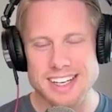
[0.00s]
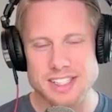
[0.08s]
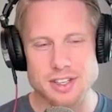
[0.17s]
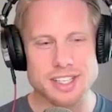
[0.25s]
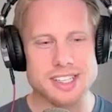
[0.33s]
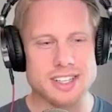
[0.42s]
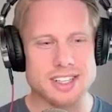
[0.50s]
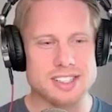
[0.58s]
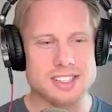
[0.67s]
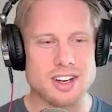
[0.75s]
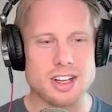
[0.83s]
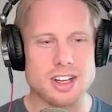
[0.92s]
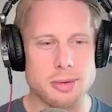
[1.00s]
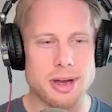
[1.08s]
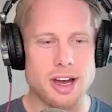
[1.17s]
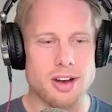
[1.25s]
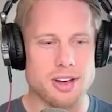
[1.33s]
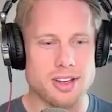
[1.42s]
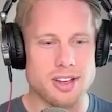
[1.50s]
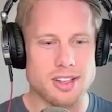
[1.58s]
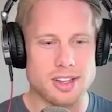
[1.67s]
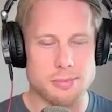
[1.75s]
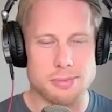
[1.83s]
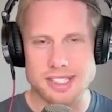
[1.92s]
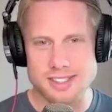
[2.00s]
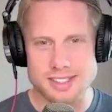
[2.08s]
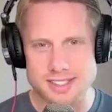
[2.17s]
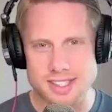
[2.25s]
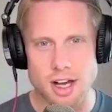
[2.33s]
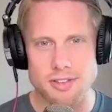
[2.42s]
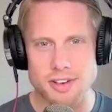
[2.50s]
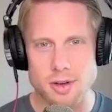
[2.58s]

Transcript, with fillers: So let, let's talk a little bit about the business itself.